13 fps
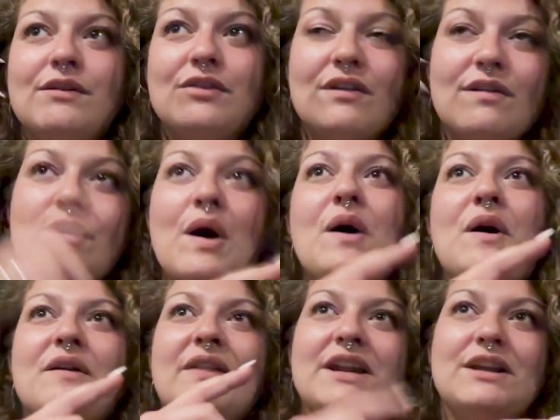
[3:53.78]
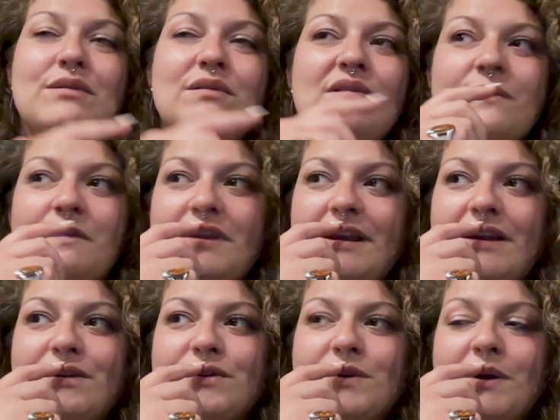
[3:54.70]
the song that I used for the
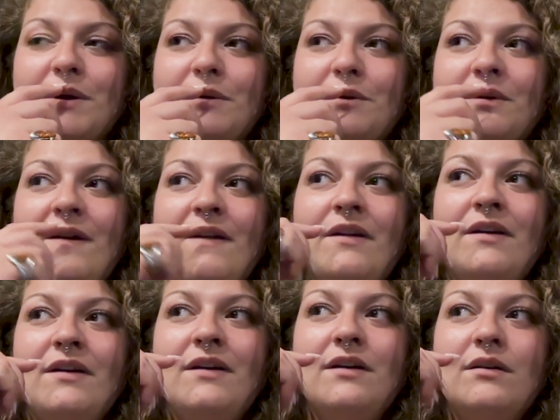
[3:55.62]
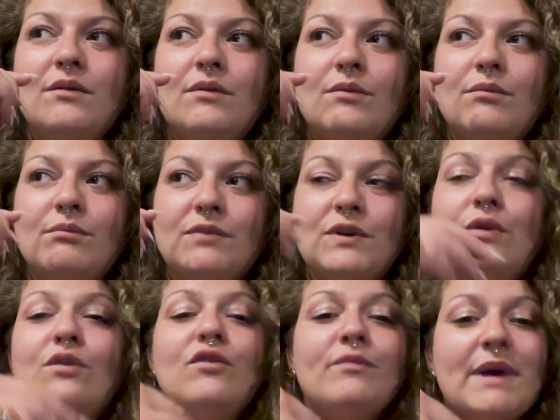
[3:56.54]
intro,
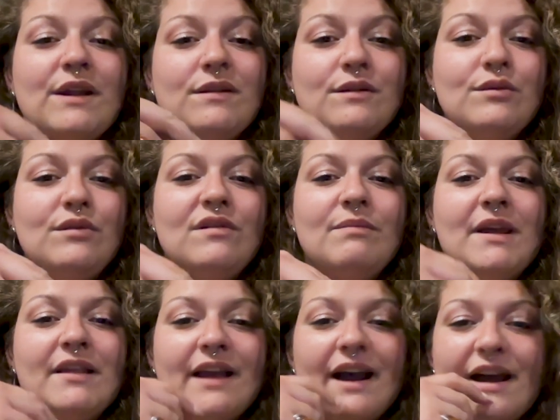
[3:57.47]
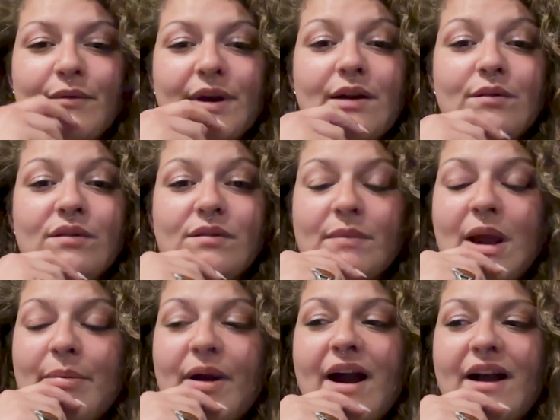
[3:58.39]
two of my students made that when I was in
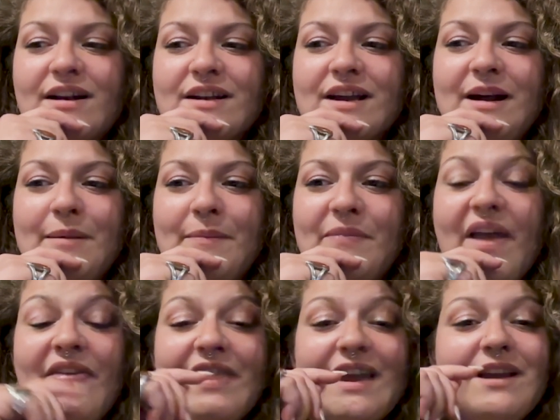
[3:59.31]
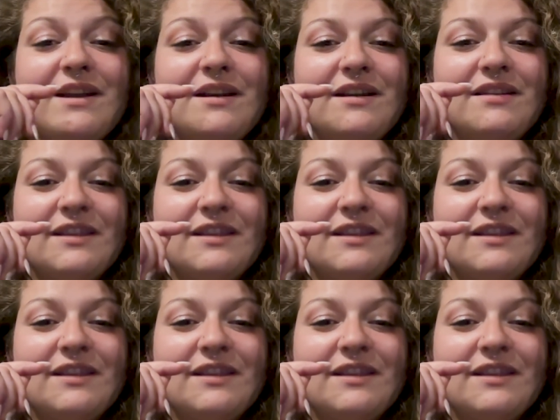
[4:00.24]
my practicum, and the